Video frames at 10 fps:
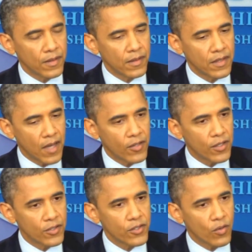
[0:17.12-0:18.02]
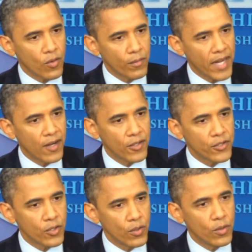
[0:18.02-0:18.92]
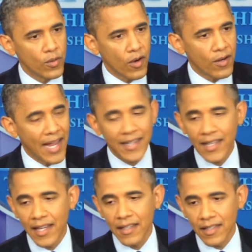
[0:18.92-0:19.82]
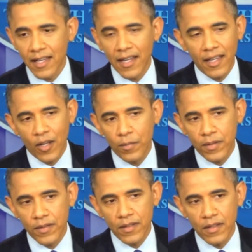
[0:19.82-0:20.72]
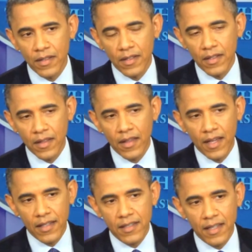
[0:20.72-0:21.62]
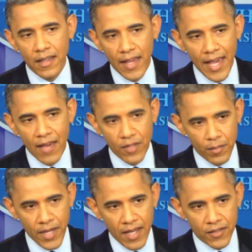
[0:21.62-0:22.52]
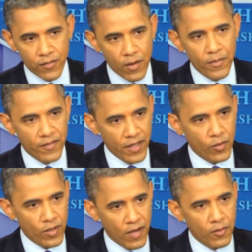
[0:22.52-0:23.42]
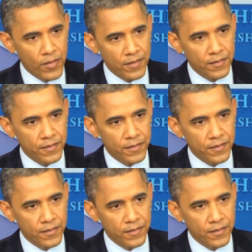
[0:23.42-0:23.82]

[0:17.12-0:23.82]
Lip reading: governors or mayors who are not getting the kind of help that they have in the past from the federal government.